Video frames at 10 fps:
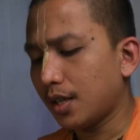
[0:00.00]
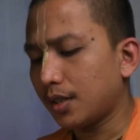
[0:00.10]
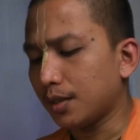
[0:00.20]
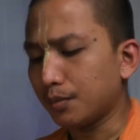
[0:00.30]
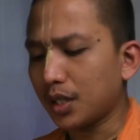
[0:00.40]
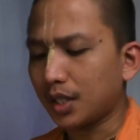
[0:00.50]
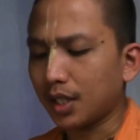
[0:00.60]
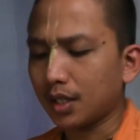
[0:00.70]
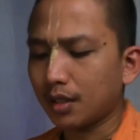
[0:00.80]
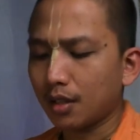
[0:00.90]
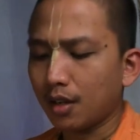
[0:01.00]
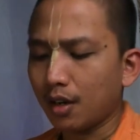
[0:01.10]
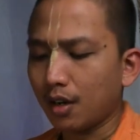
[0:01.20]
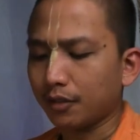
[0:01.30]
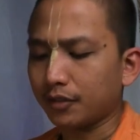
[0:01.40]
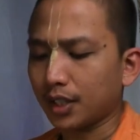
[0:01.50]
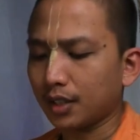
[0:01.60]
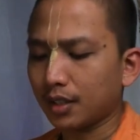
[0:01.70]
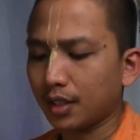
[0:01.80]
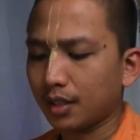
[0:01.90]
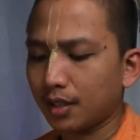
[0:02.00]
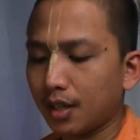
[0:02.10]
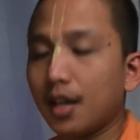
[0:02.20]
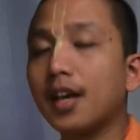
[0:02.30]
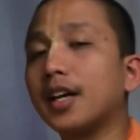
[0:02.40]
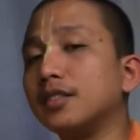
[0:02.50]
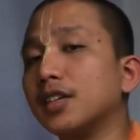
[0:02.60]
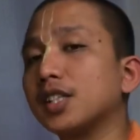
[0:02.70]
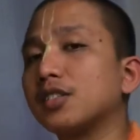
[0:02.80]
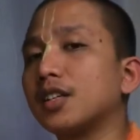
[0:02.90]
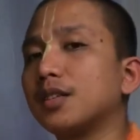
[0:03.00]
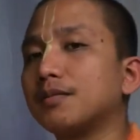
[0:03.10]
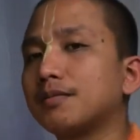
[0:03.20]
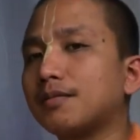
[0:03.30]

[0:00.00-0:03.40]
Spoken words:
the meeting of Nanda and Vasudeva.